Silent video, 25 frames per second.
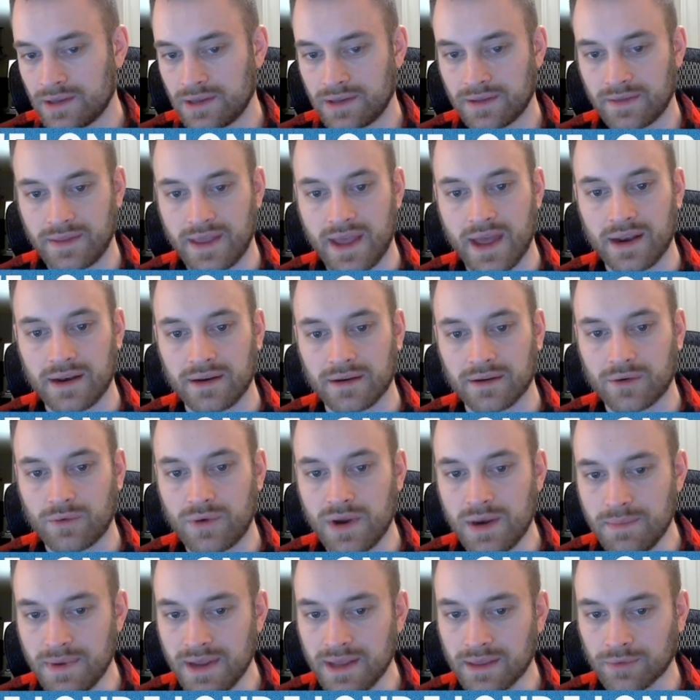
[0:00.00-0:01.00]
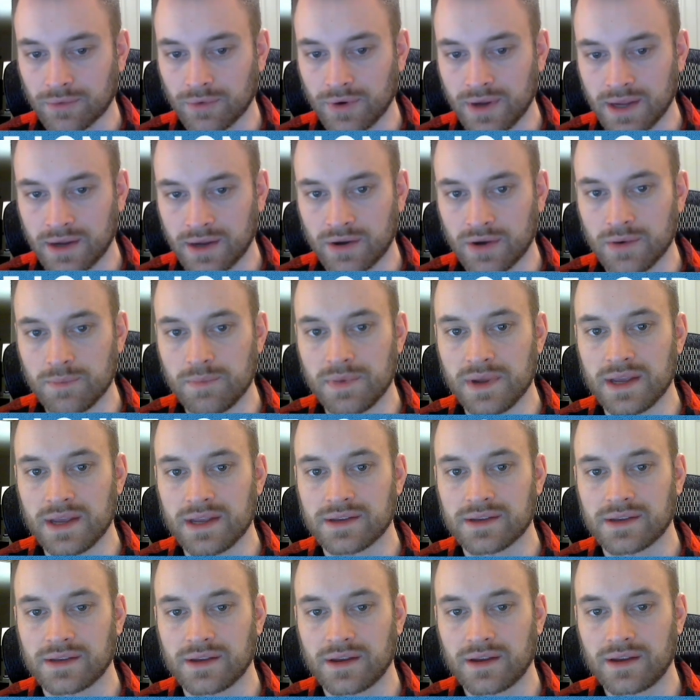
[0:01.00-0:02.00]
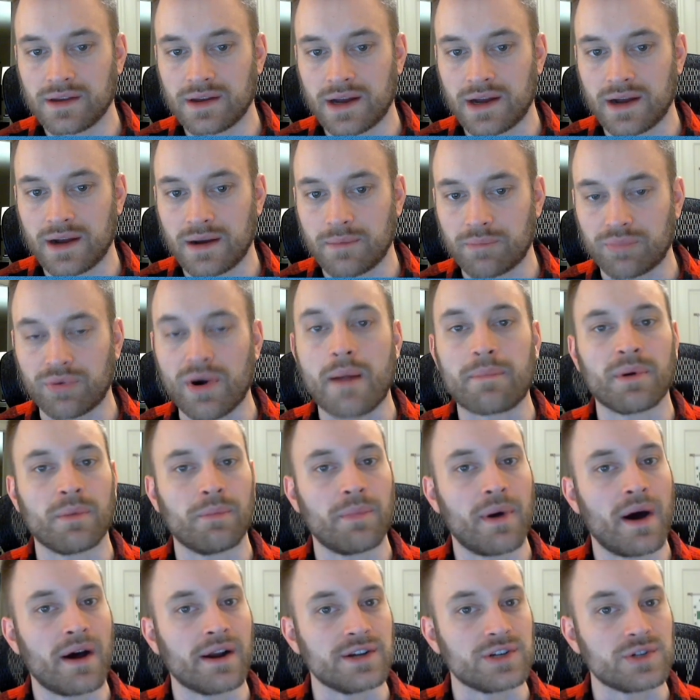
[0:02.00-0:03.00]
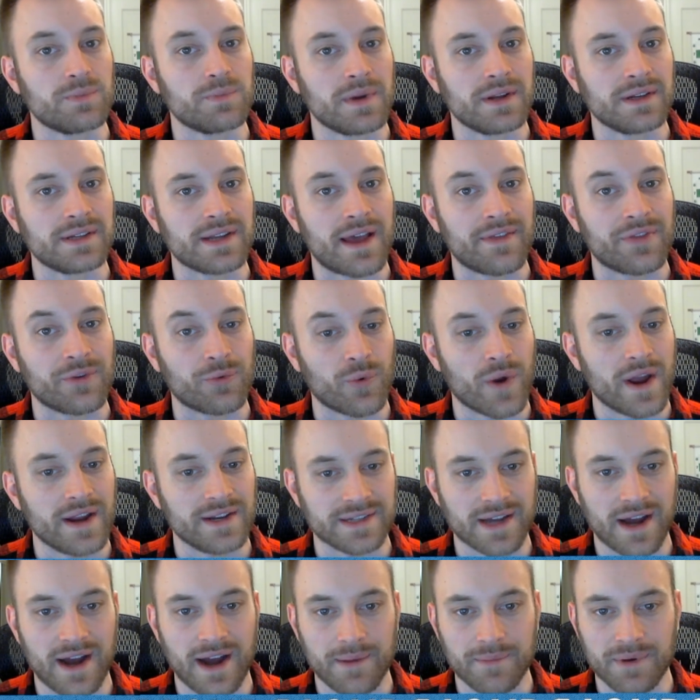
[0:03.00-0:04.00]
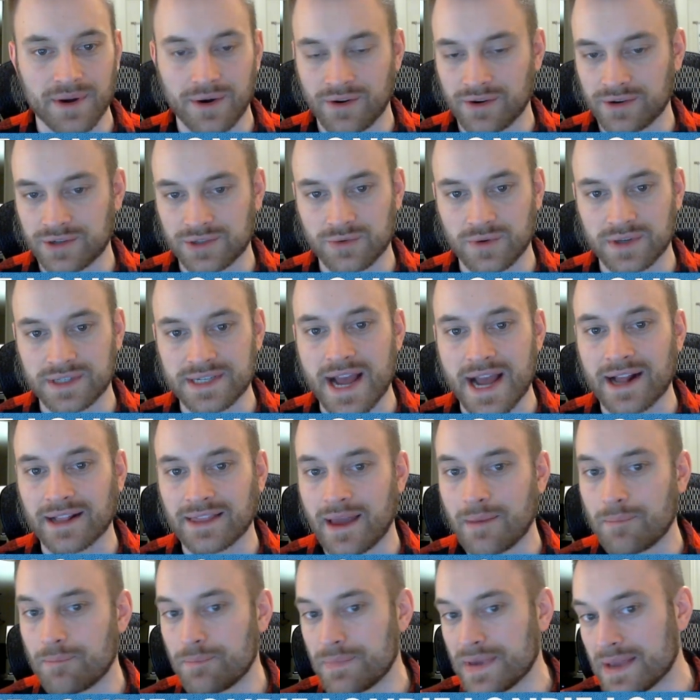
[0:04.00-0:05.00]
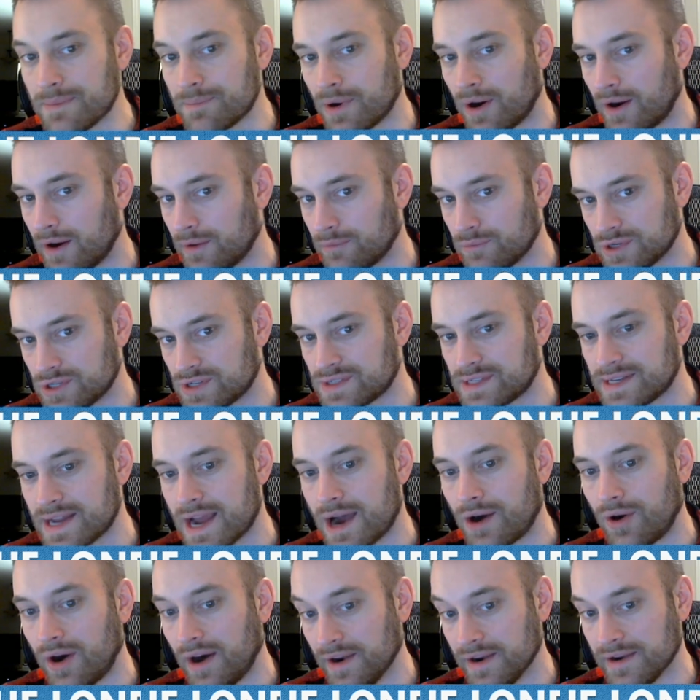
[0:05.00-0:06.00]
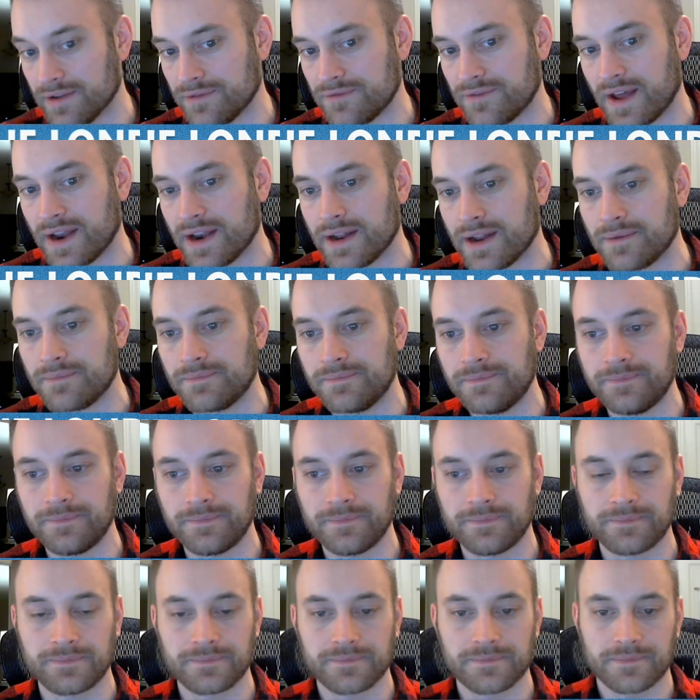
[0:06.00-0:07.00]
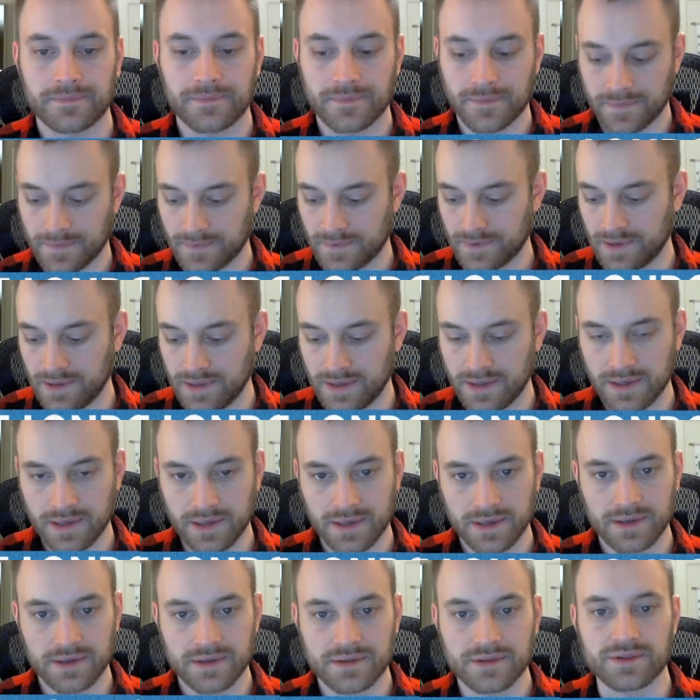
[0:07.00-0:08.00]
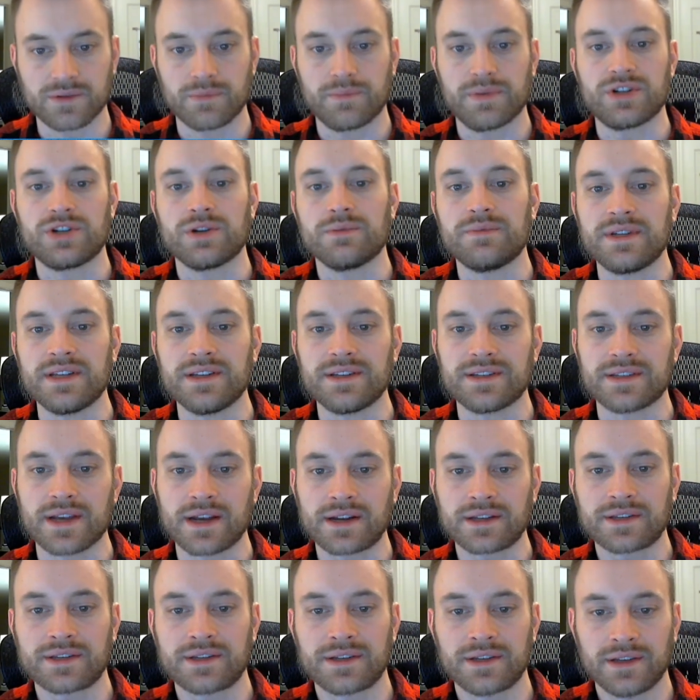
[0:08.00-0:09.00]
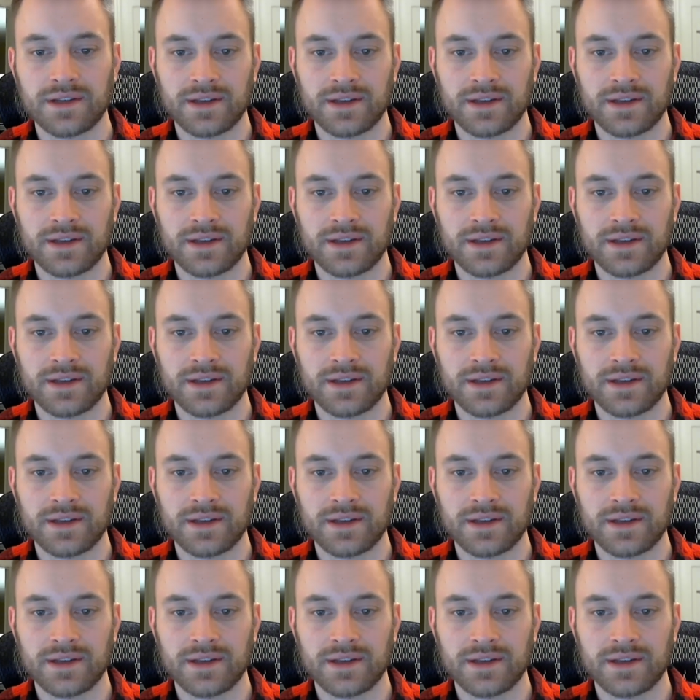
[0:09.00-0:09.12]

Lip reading: then queen b3 could be proper punishment at the right time in order to attack that b pawn, which is now undefended. So bishop d6.